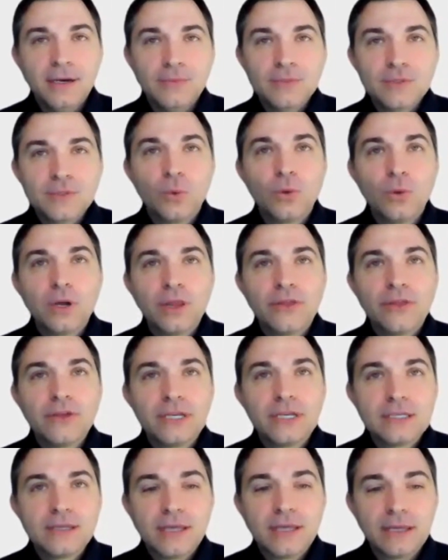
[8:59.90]
So one of the
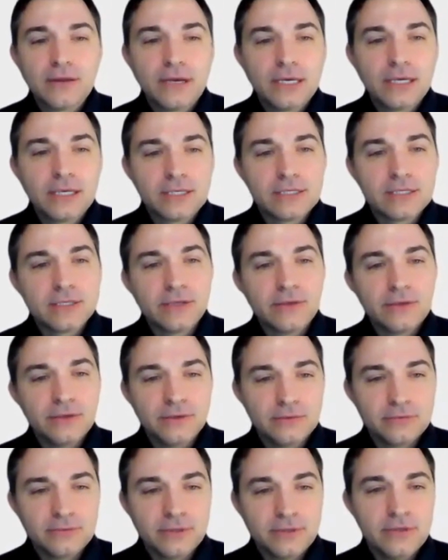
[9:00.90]
things that I like is
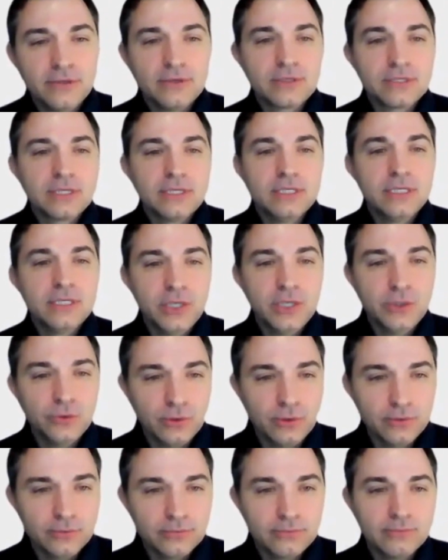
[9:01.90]
that there's
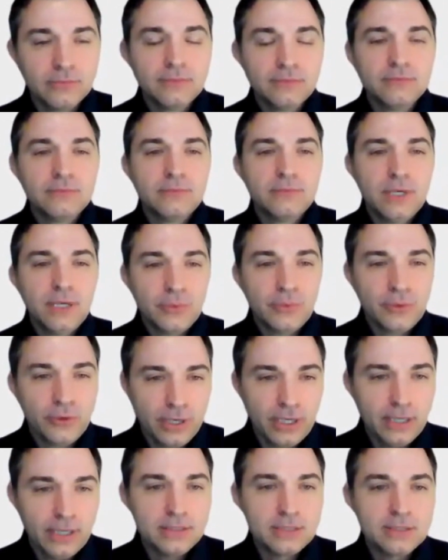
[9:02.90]
continual
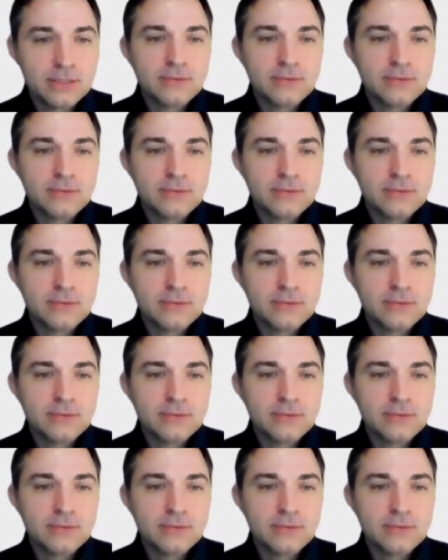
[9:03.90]
upgrades